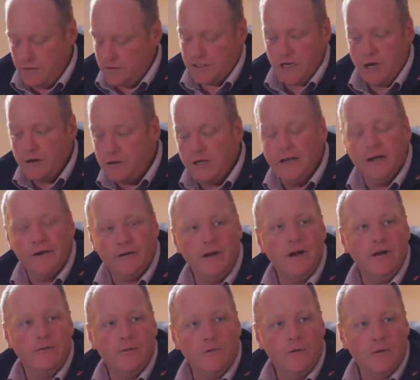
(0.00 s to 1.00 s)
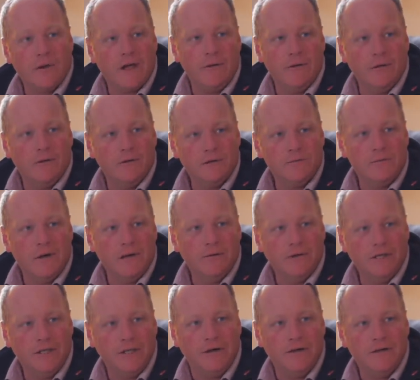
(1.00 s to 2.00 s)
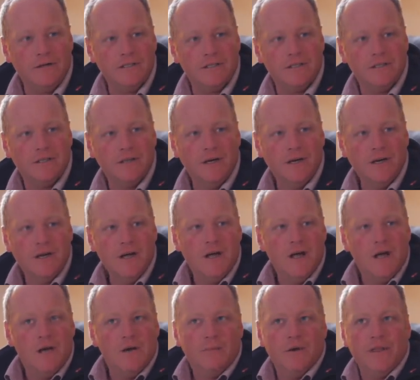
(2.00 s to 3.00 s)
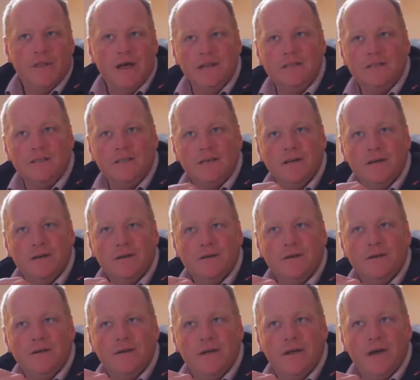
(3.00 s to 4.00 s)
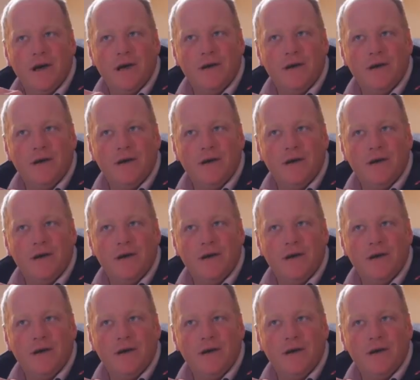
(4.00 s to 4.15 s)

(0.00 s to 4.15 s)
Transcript: I totally agree with what chemicals being reduced, but then to